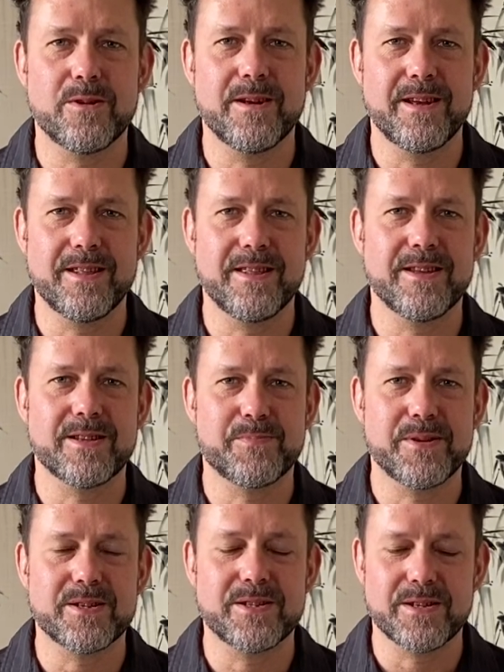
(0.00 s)
in this
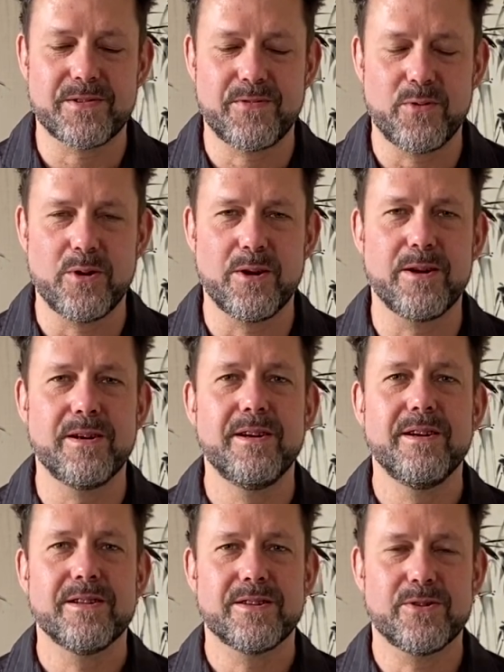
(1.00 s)
business for,
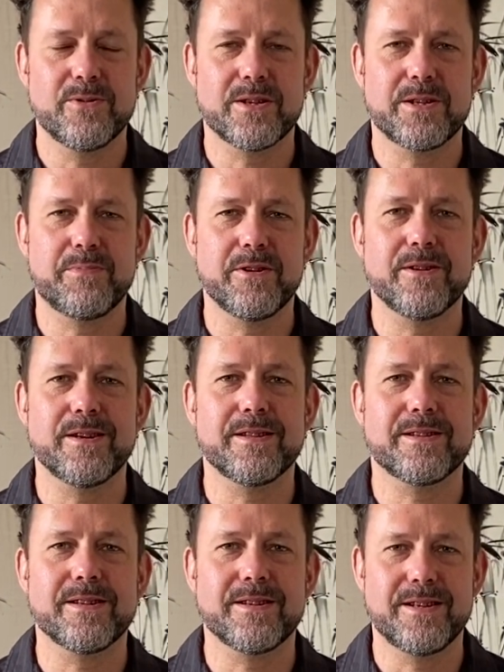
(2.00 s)
to
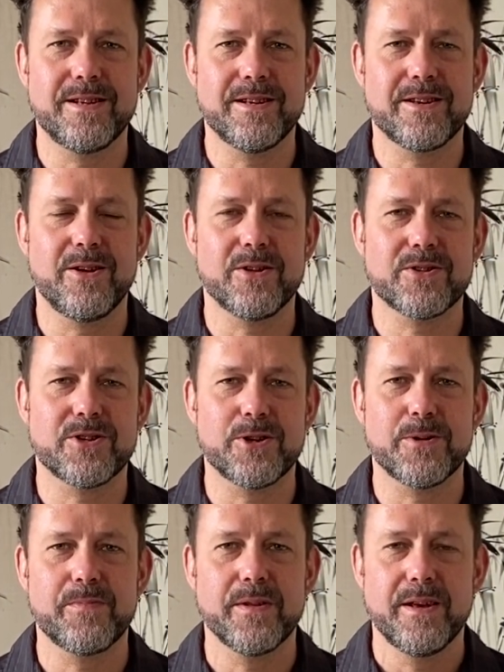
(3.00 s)
experience tea
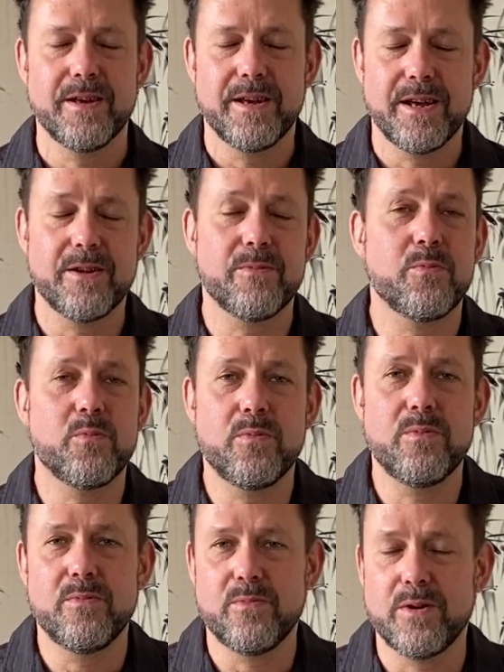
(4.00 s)
culture in
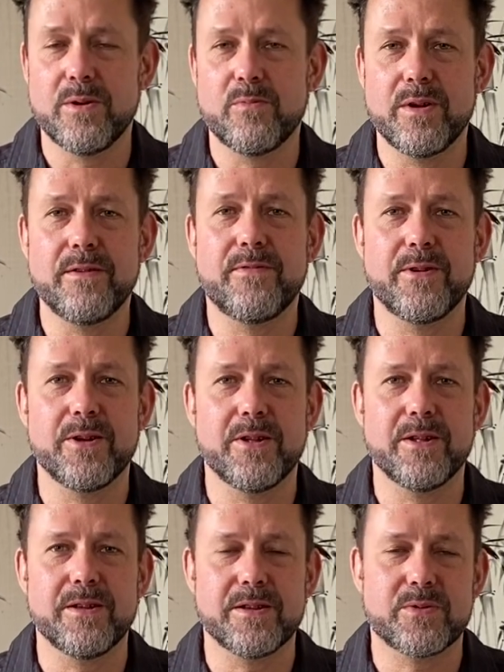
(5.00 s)
what we
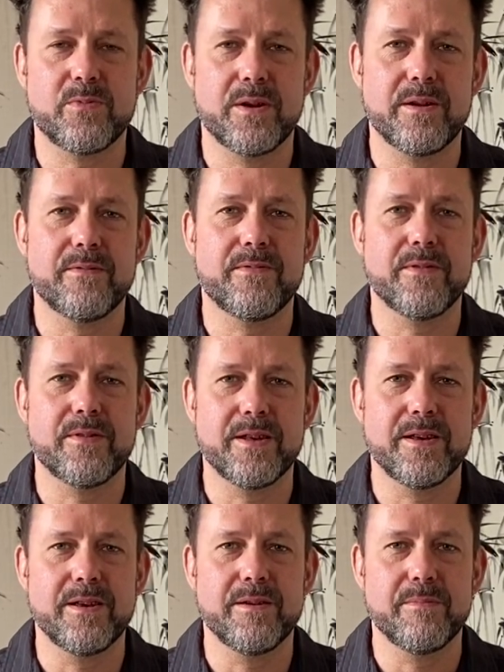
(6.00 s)
feel is one of
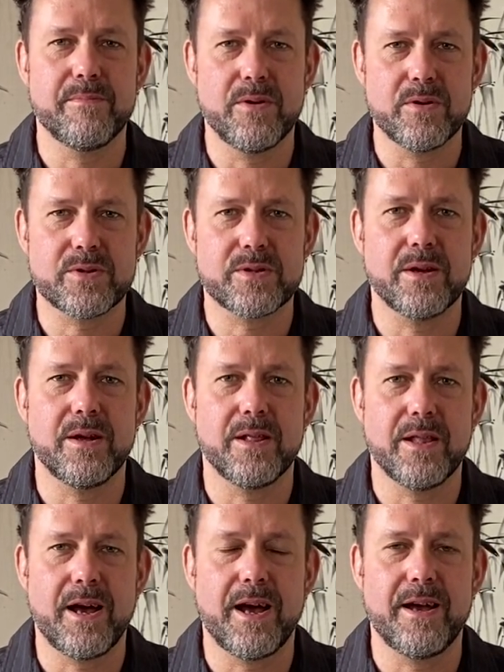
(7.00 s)
the most
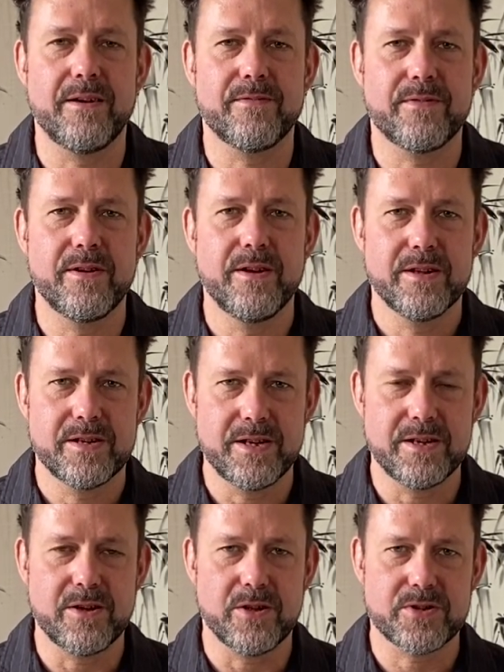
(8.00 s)
alive
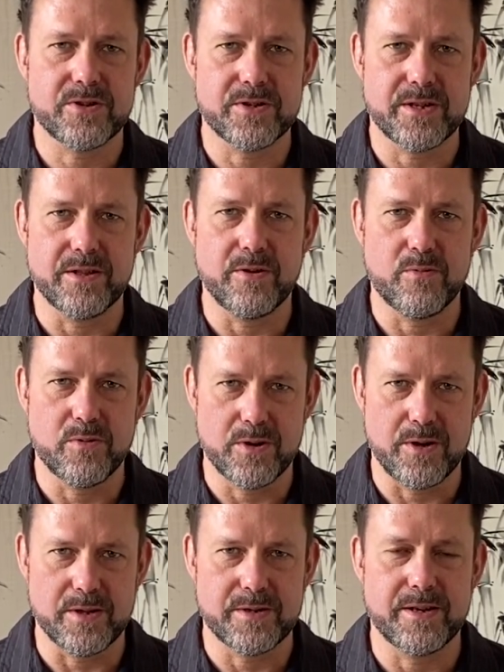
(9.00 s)
tea cultures in the
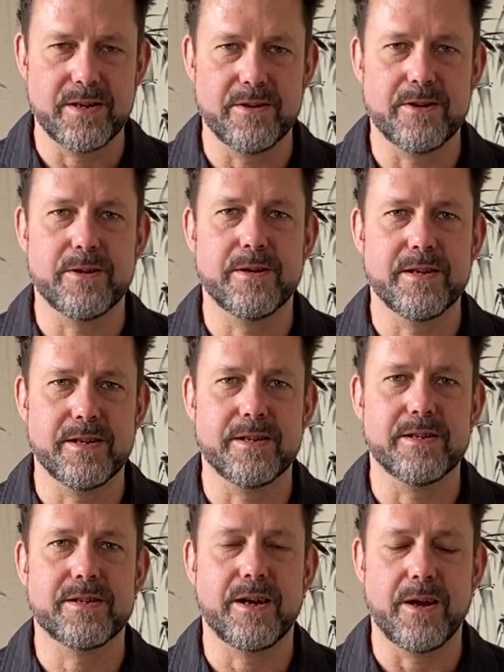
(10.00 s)
world here
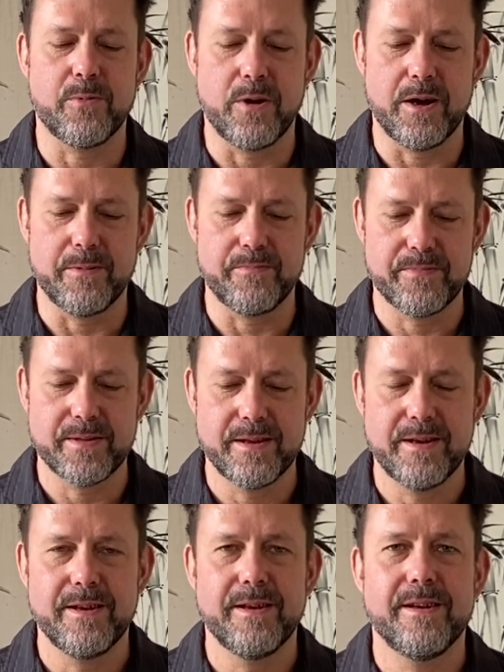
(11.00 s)
in Taiwan.
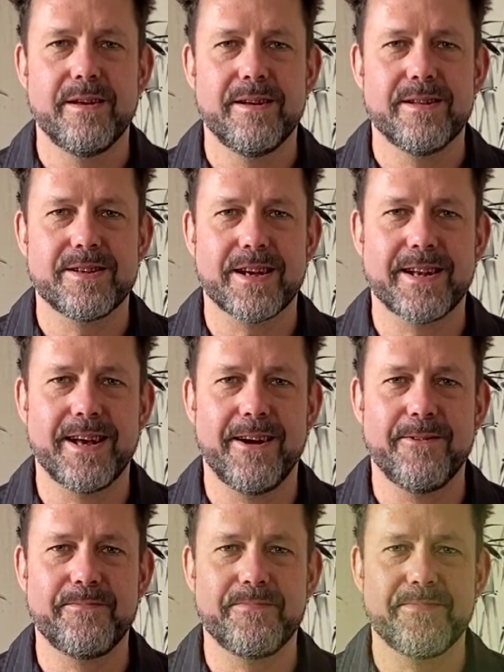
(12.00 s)
Check it out.